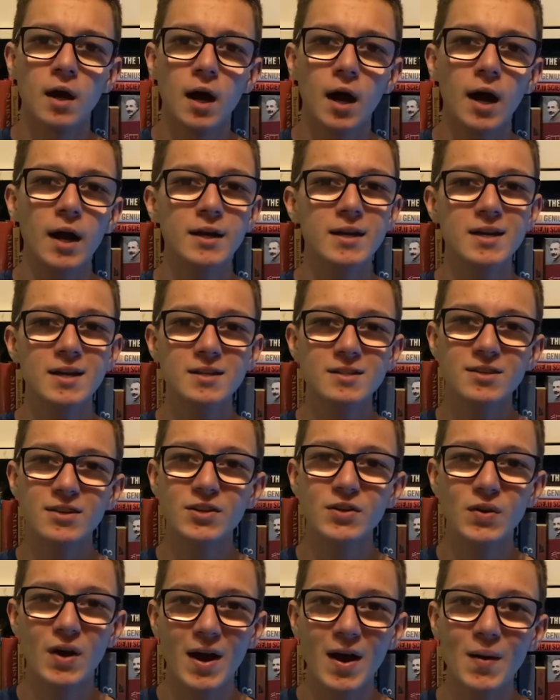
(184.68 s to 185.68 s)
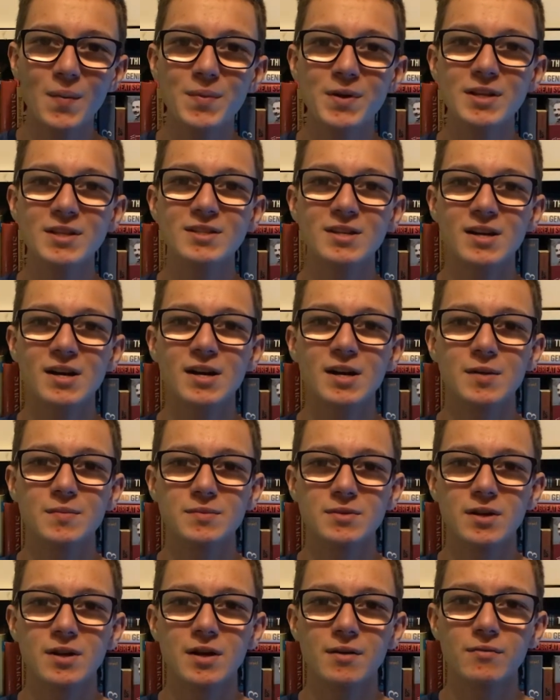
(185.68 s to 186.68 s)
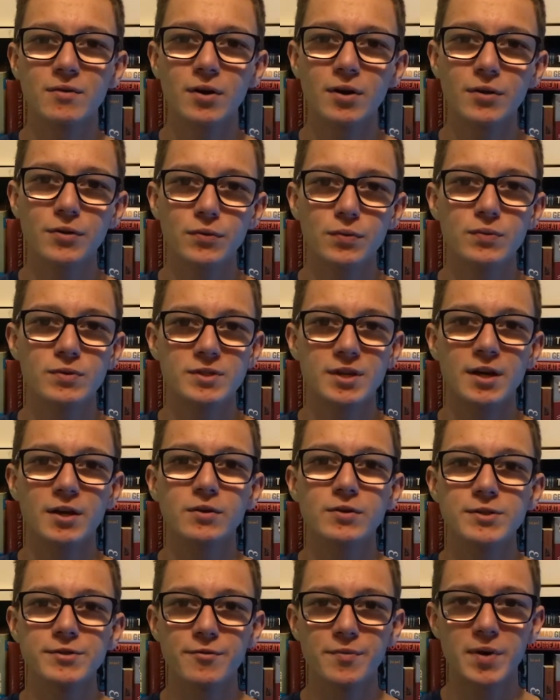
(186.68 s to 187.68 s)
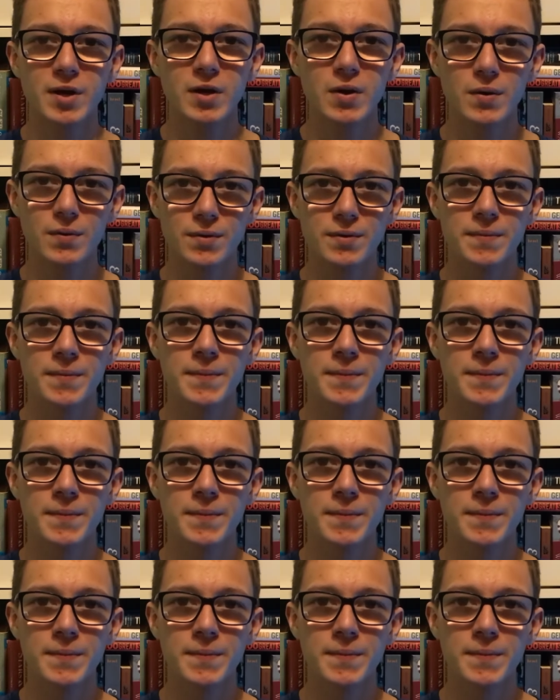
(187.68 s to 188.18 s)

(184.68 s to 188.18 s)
I can't tell you how many times I've gone through cycles of my own.